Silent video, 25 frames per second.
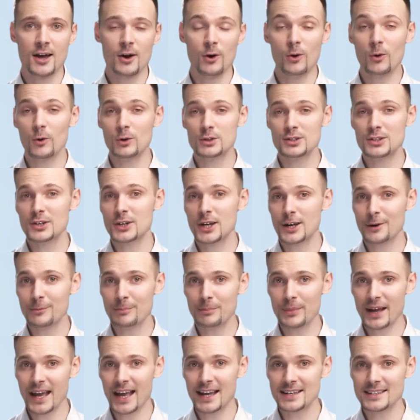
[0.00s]
or to
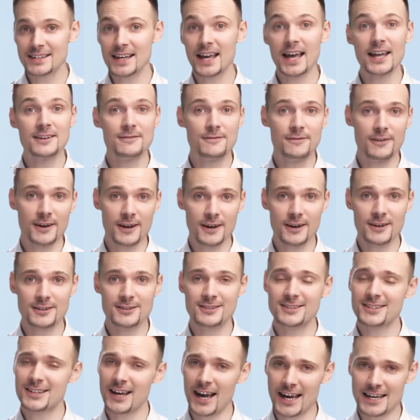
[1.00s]
combat adverse
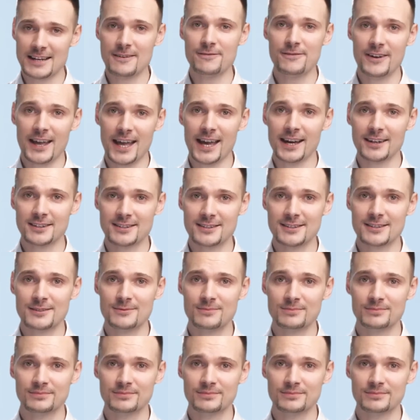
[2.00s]
side effects.